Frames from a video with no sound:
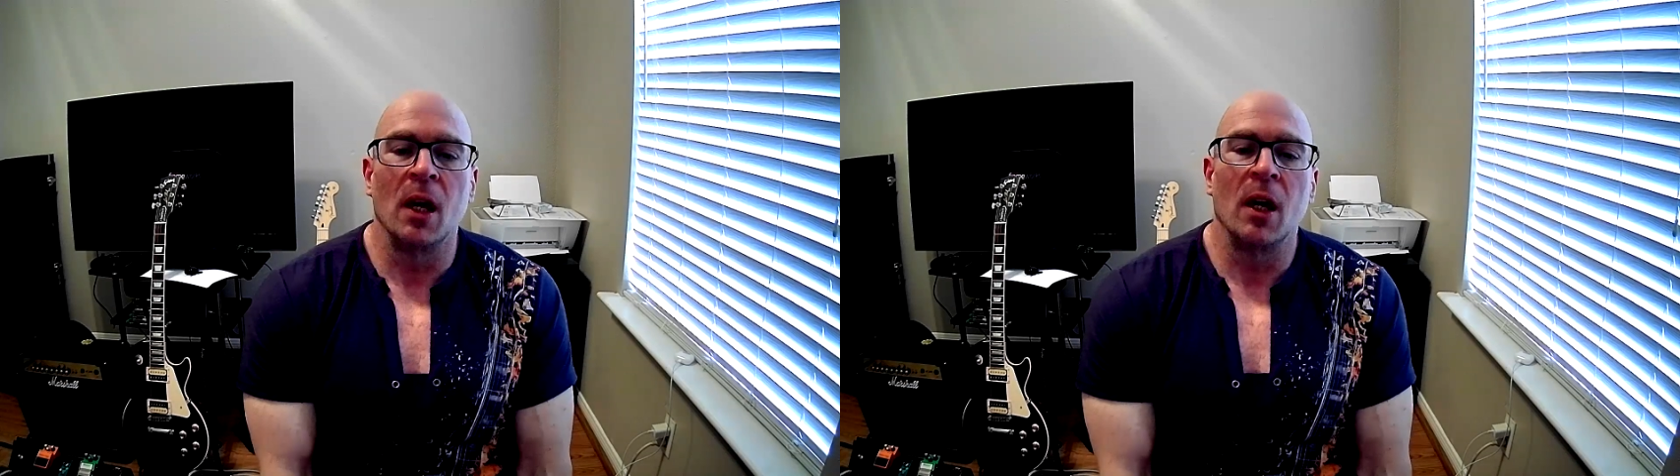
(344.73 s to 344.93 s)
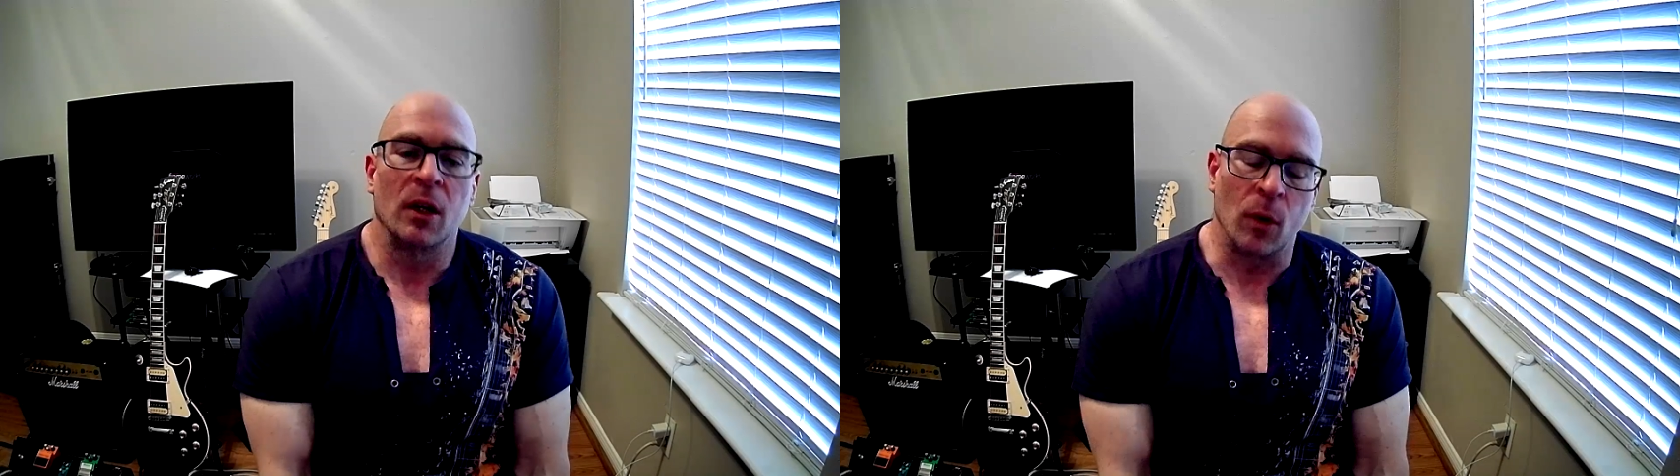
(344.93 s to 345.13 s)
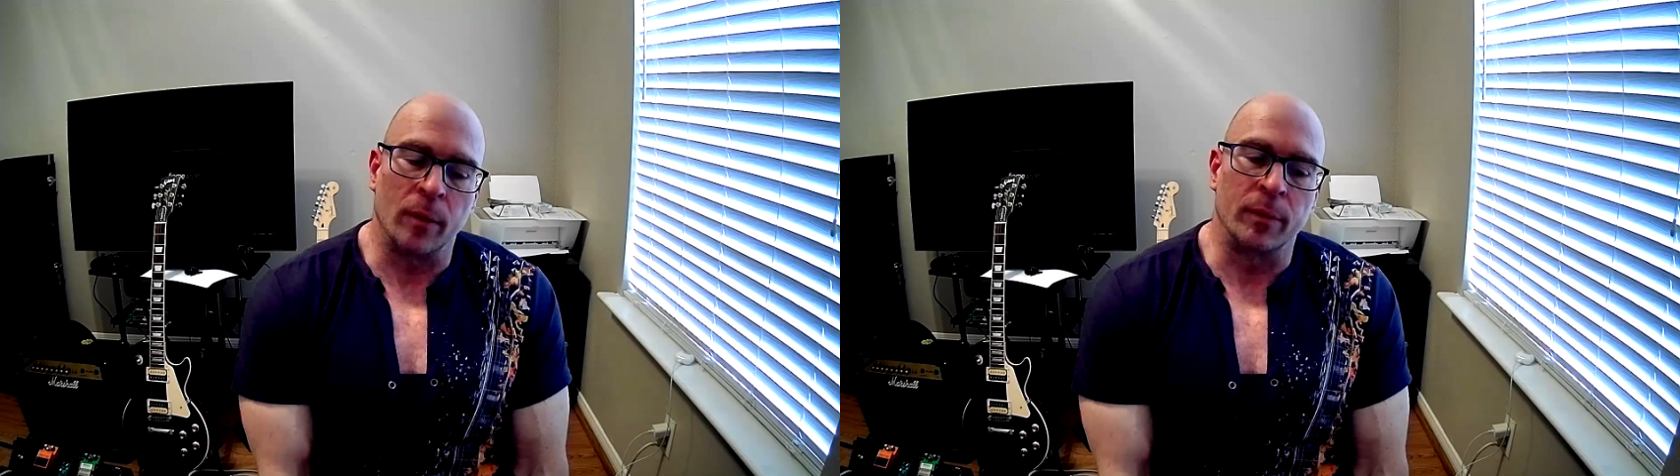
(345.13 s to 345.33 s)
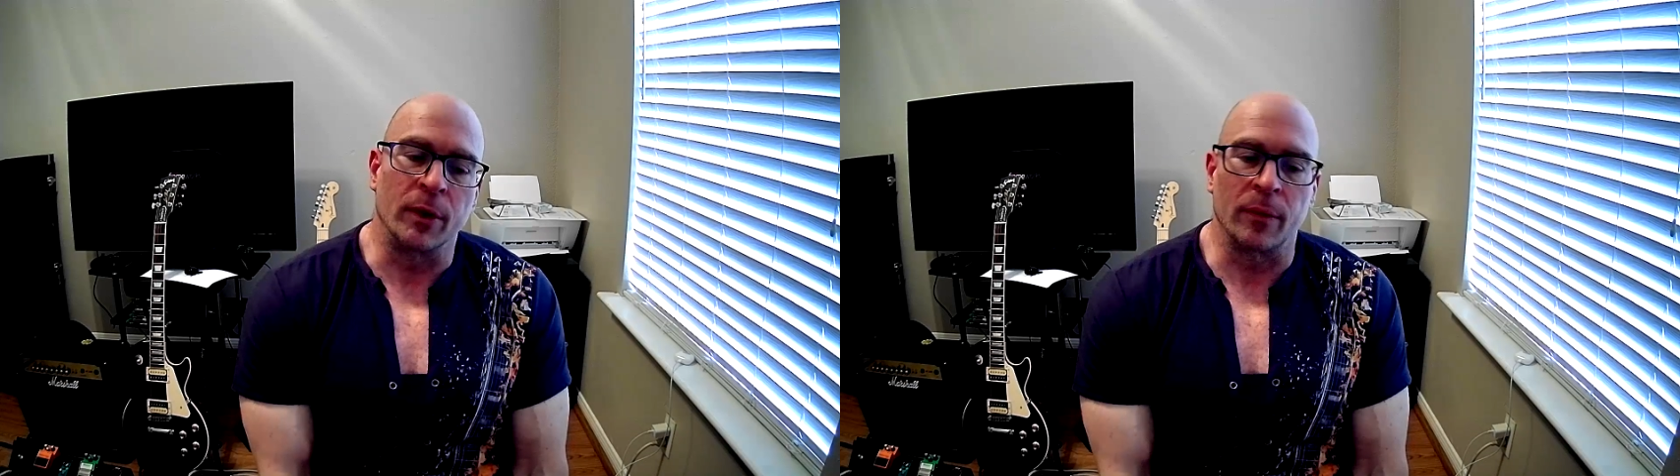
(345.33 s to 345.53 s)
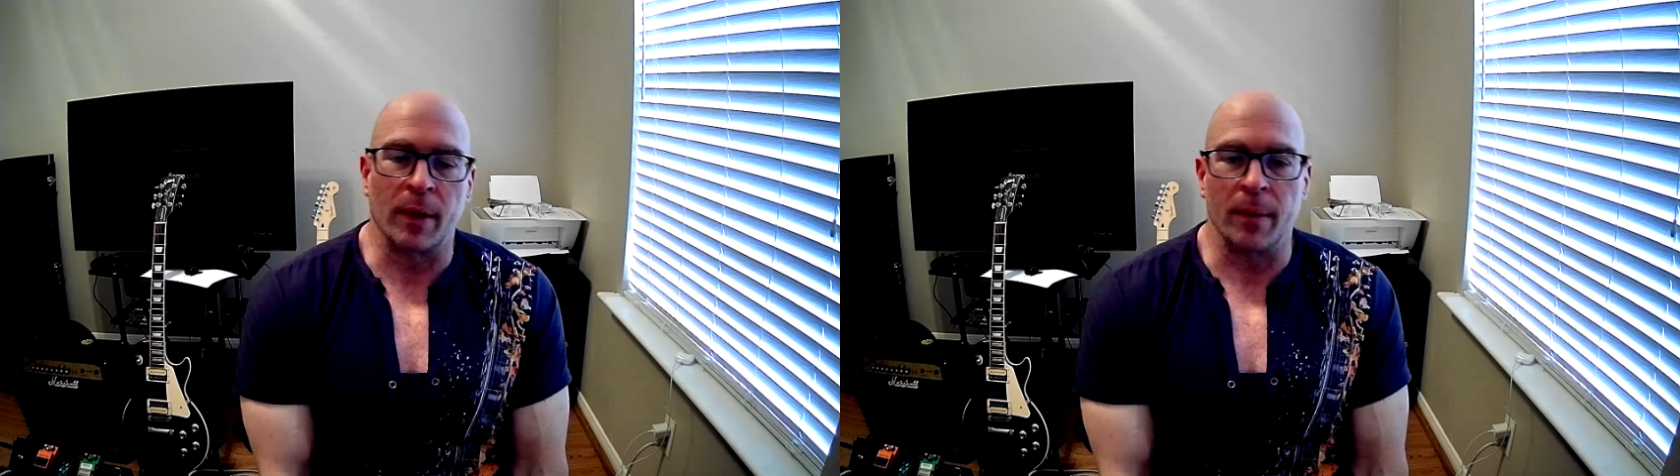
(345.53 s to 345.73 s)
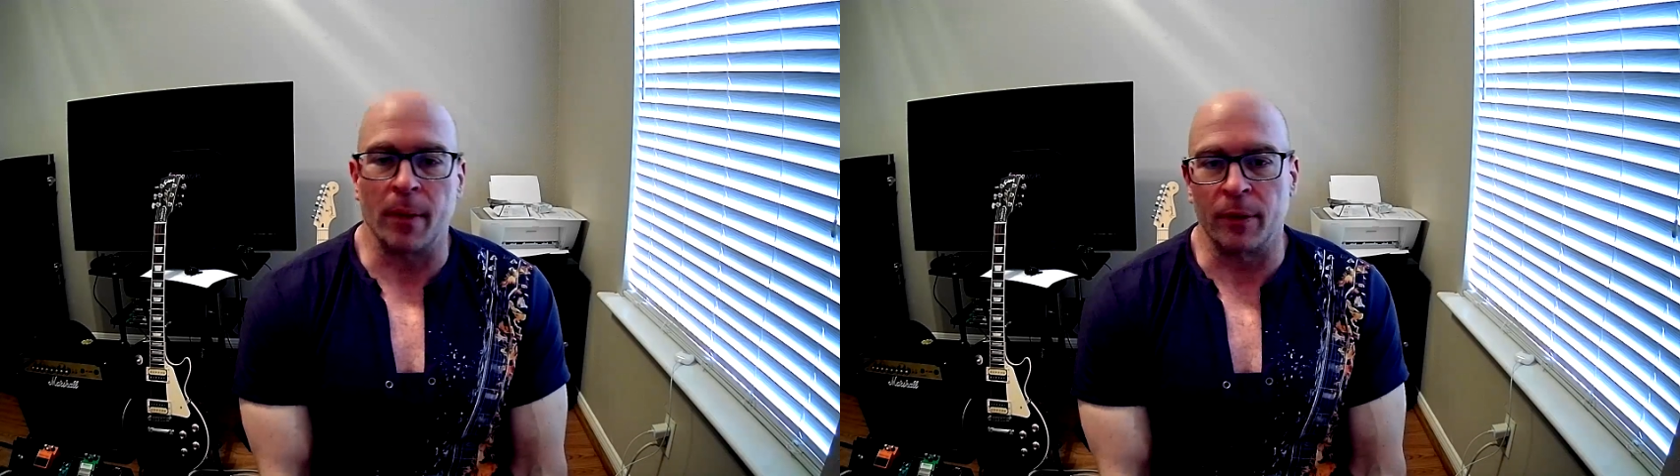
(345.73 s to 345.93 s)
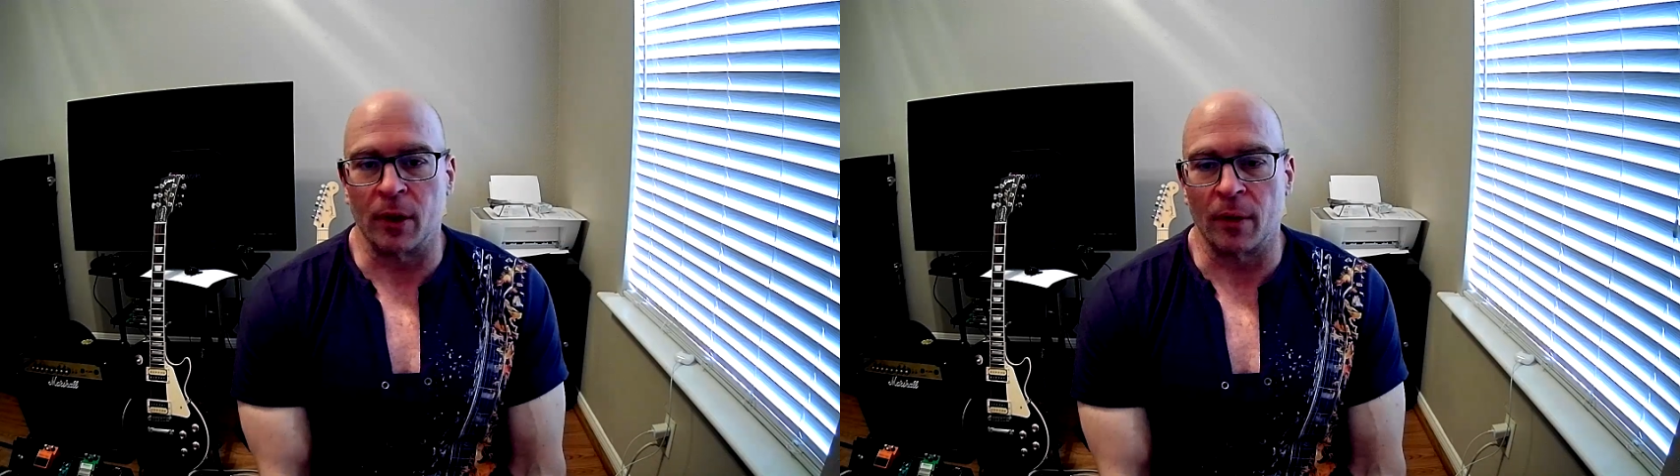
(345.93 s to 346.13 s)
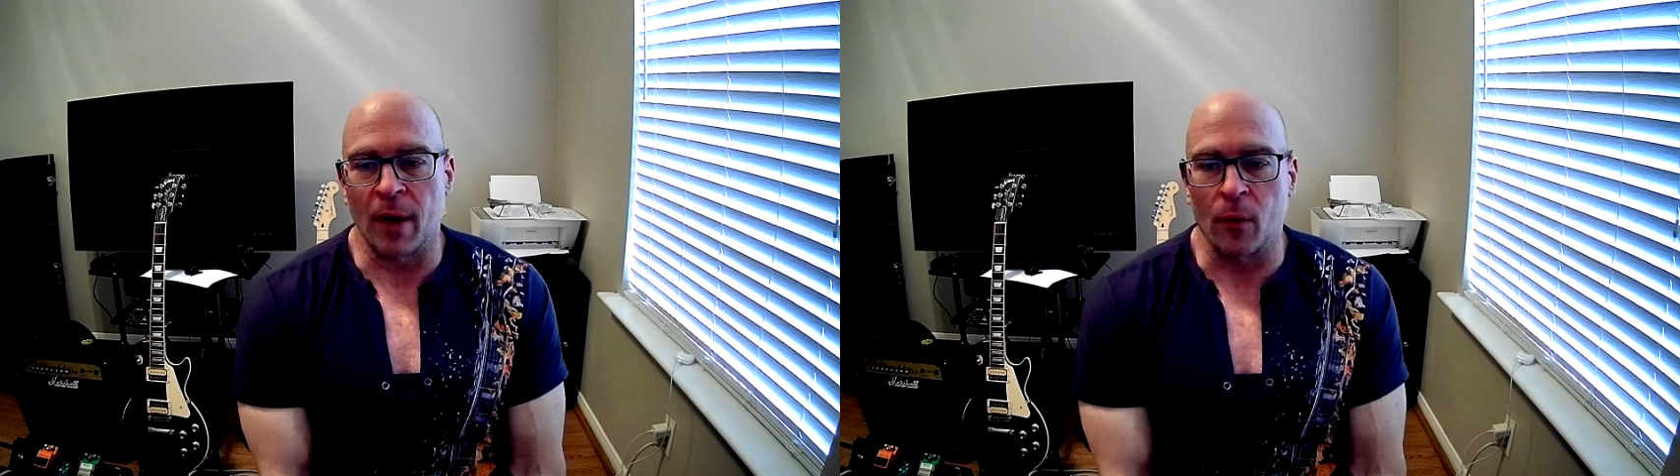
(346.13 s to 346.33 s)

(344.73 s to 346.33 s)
Go observe him, observe how